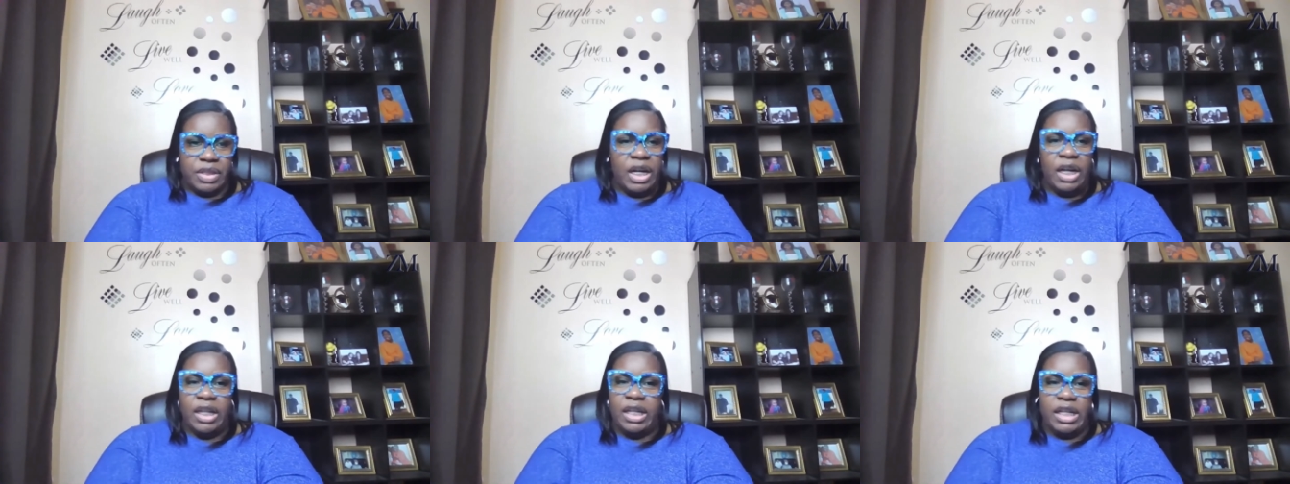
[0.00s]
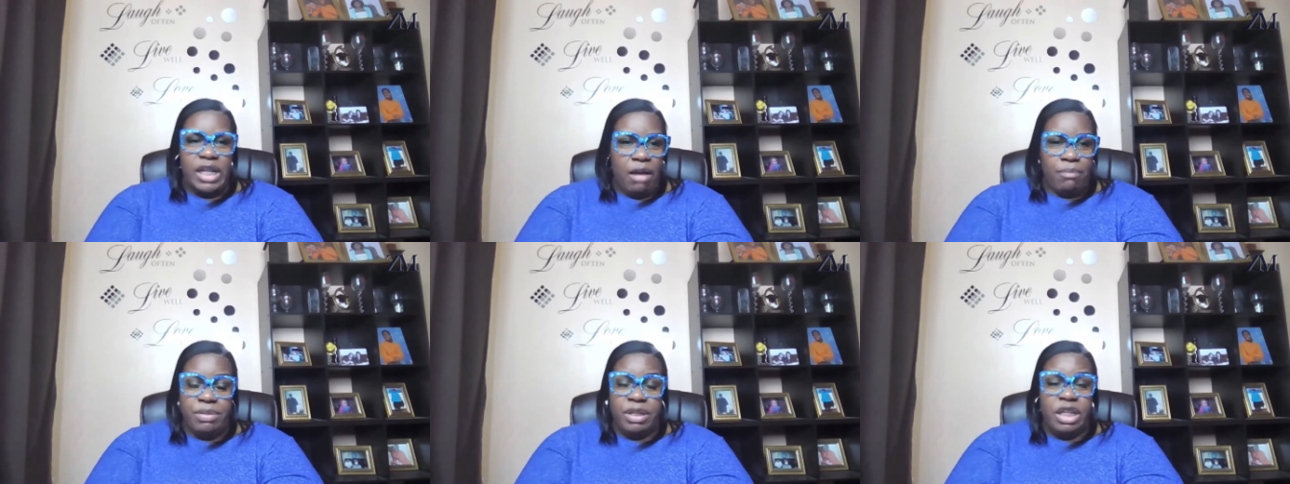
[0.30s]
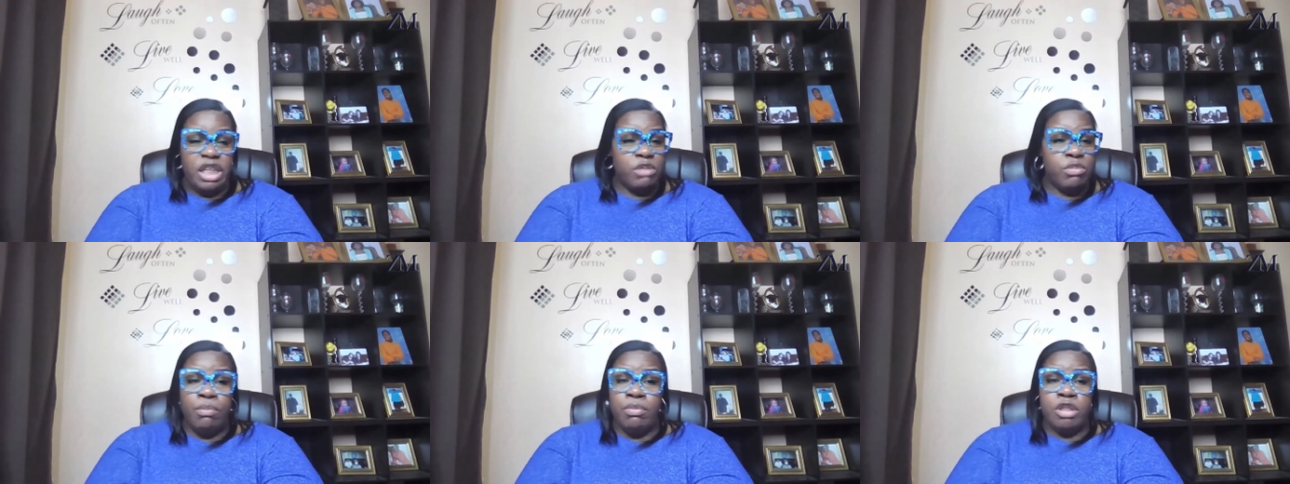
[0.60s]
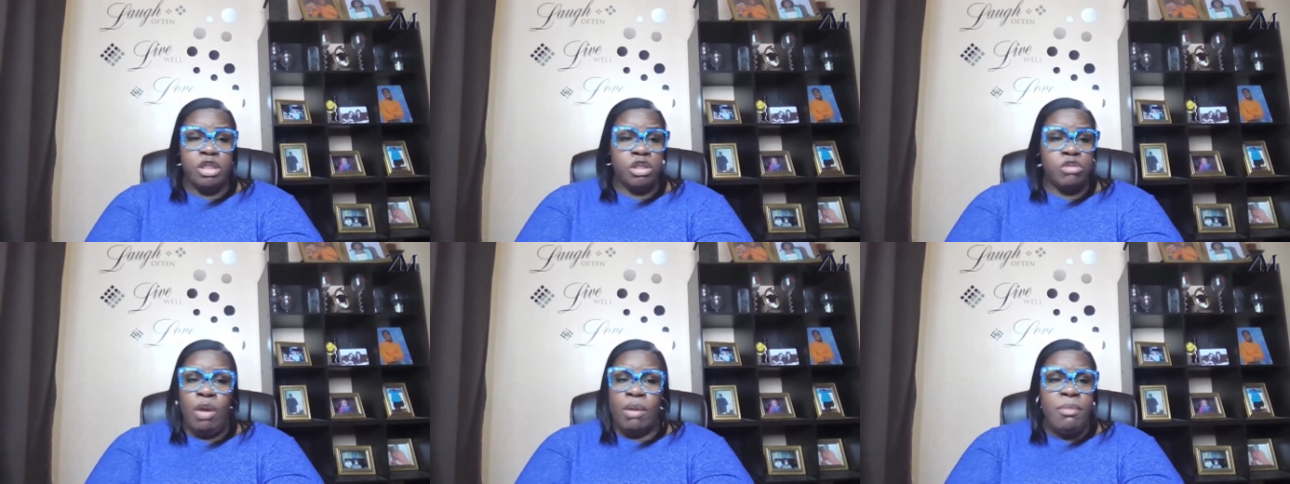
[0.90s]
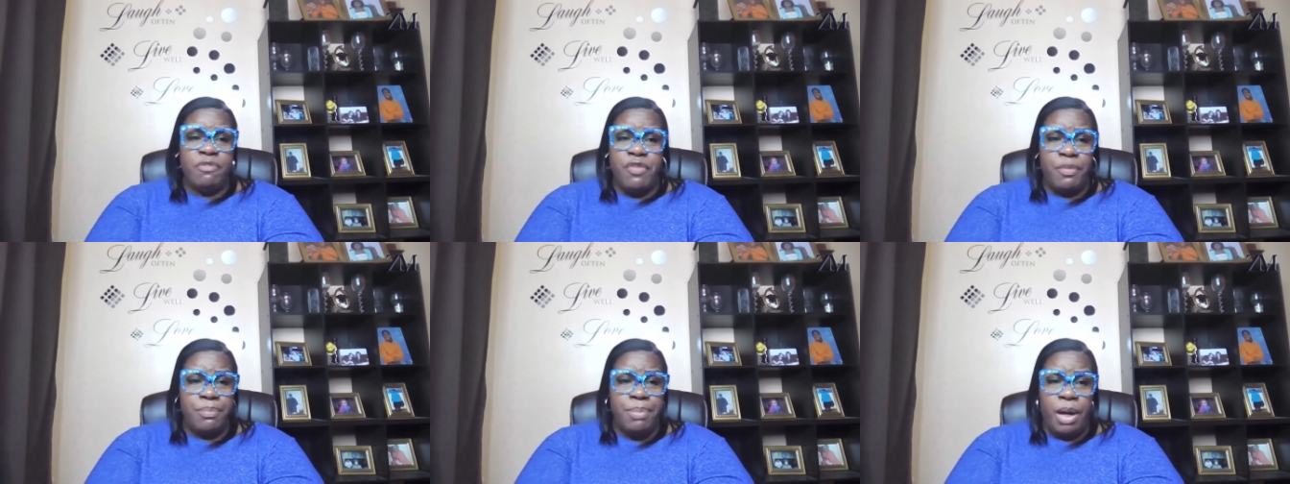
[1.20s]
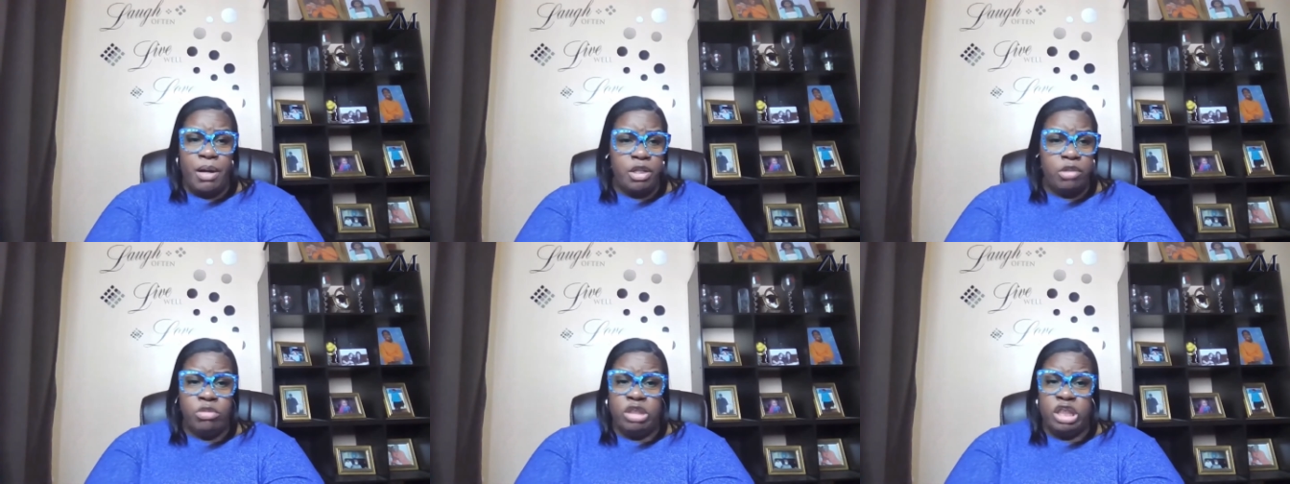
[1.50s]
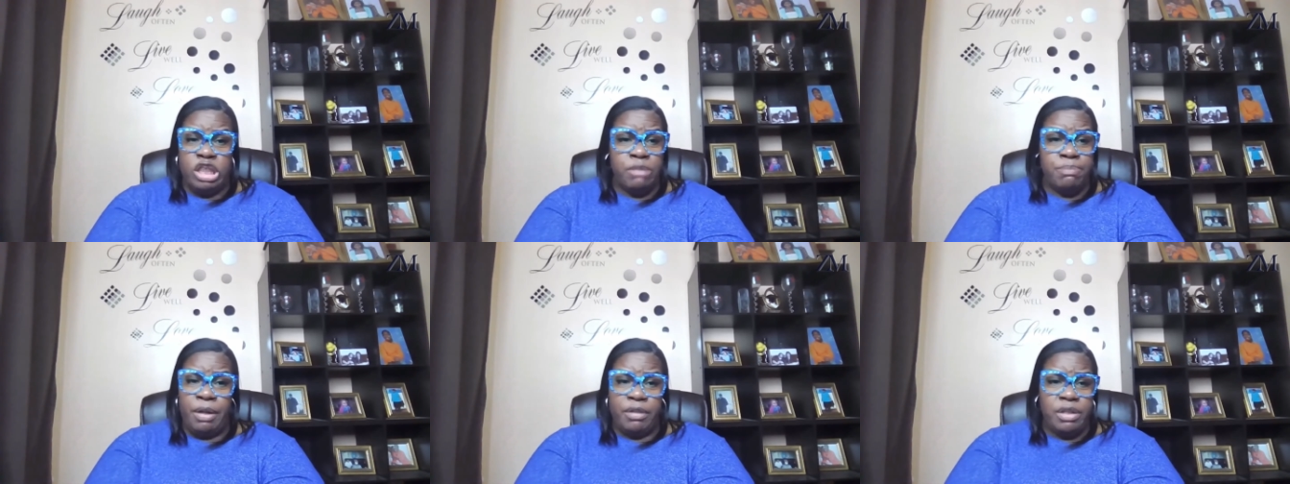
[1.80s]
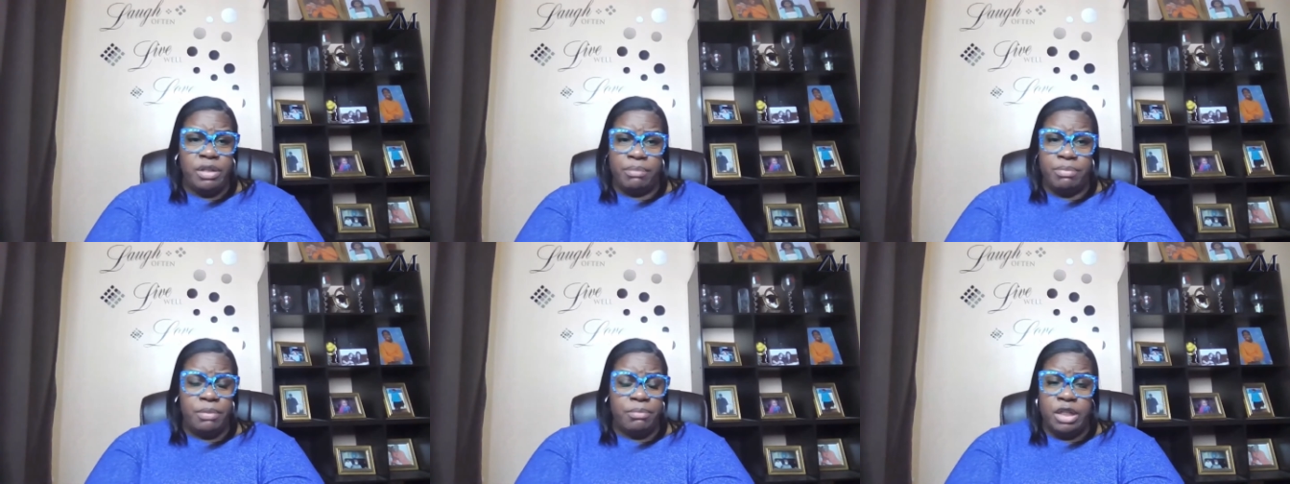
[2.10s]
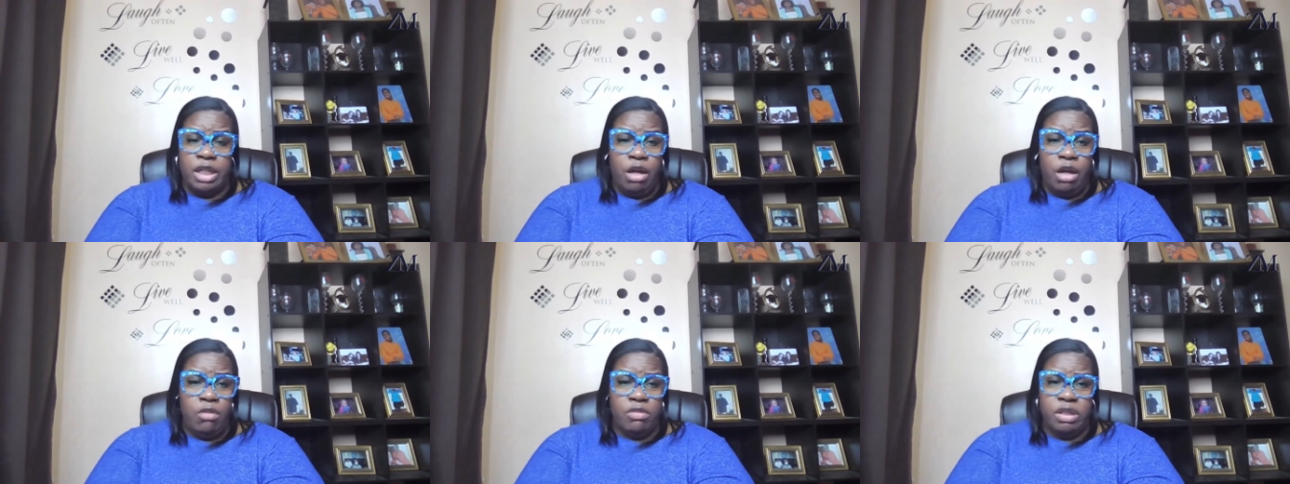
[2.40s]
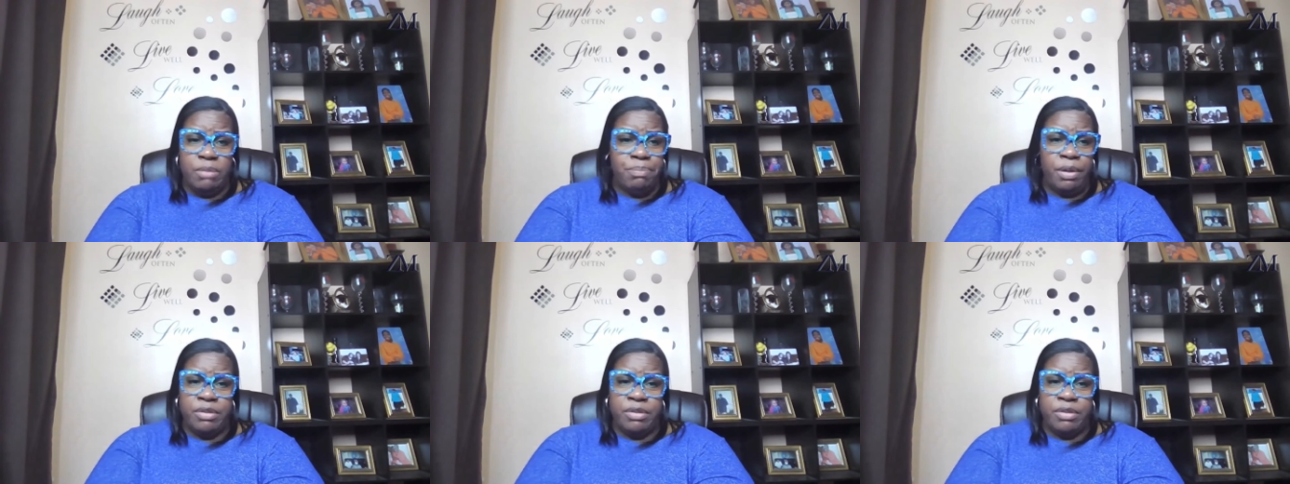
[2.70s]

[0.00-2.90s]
Cut it out because we were screaming for Bernie when she burnt up them clothes and